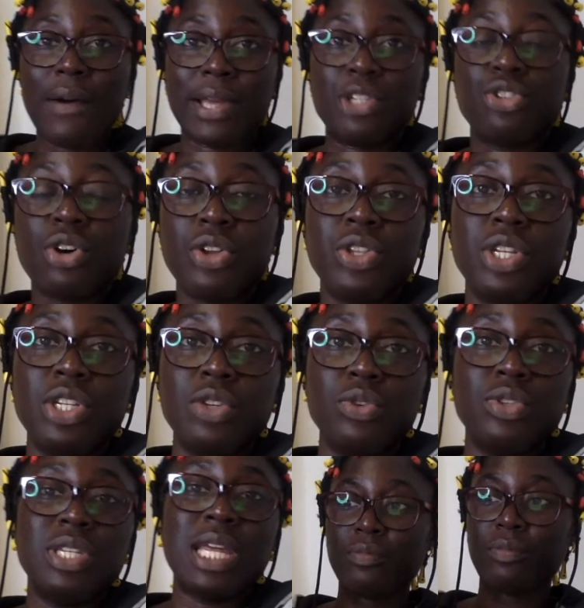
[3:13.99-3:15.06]
I saw on the
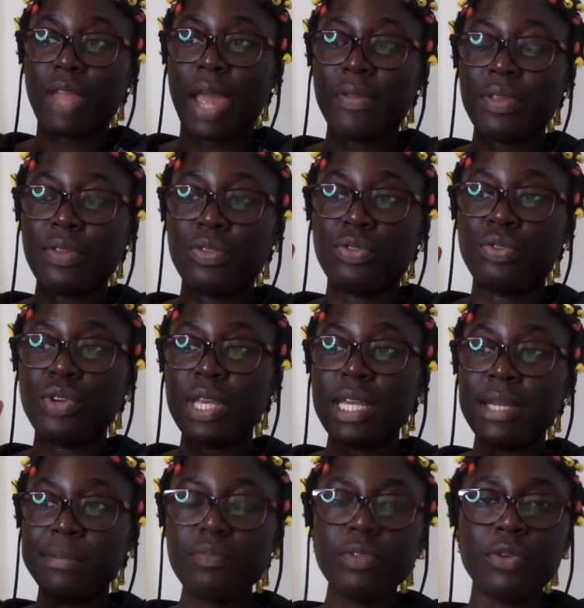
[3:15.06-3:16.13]
news that I think
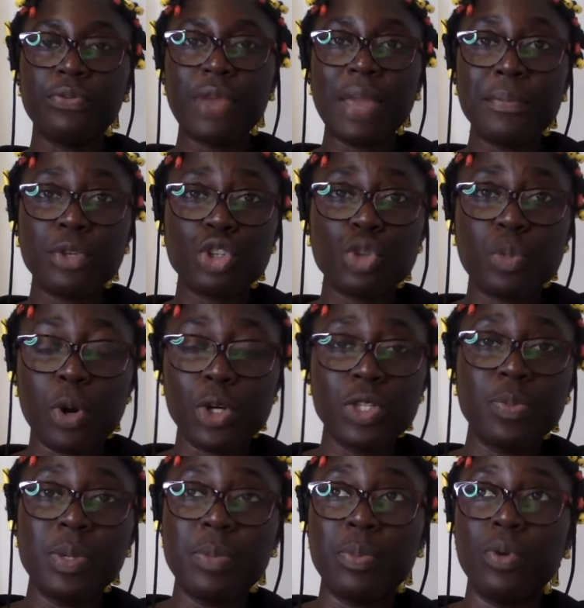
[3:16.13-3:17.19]
three famous sports
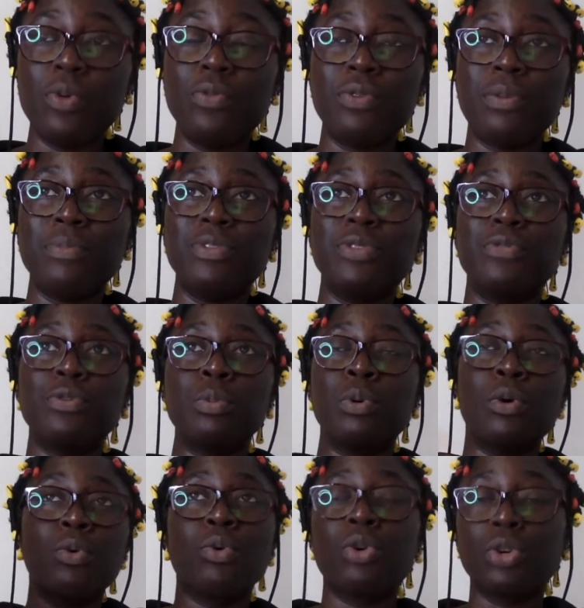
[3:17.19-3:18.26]
people from the
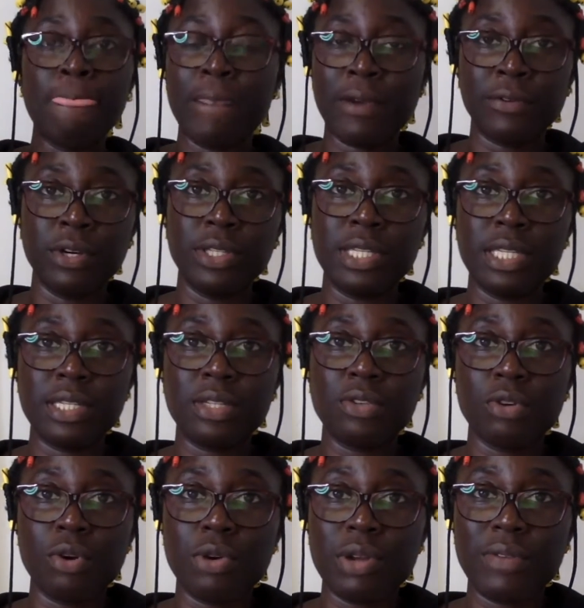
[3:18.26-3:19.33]
football world have got this
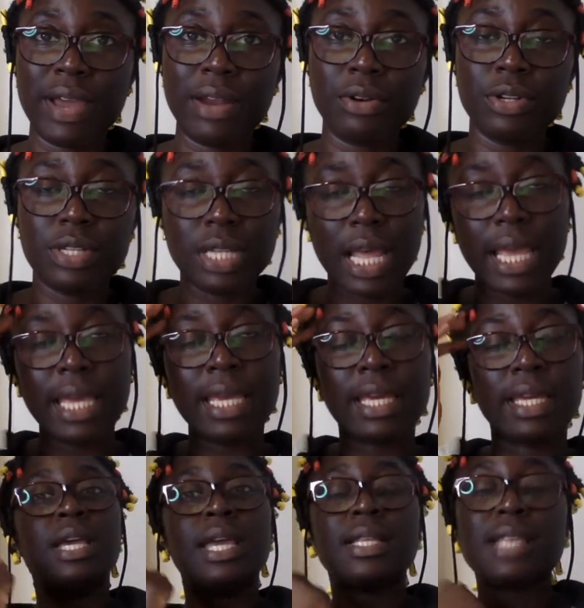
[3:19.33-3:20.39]
coronavirus. Like,
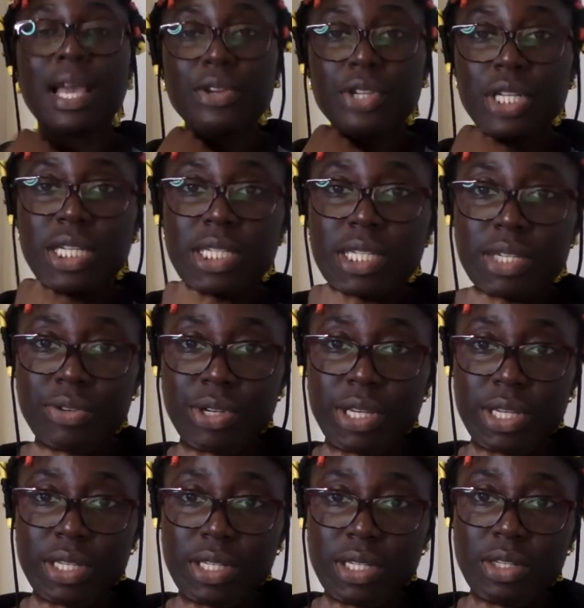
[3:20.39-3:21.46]
it's actually
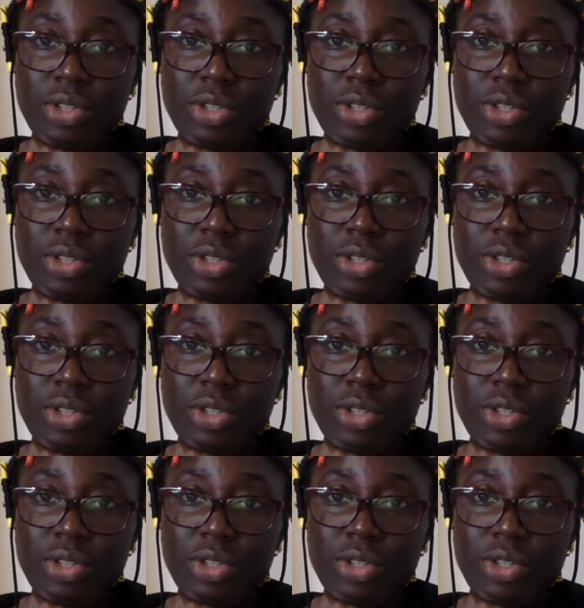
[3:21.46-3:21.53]
serious.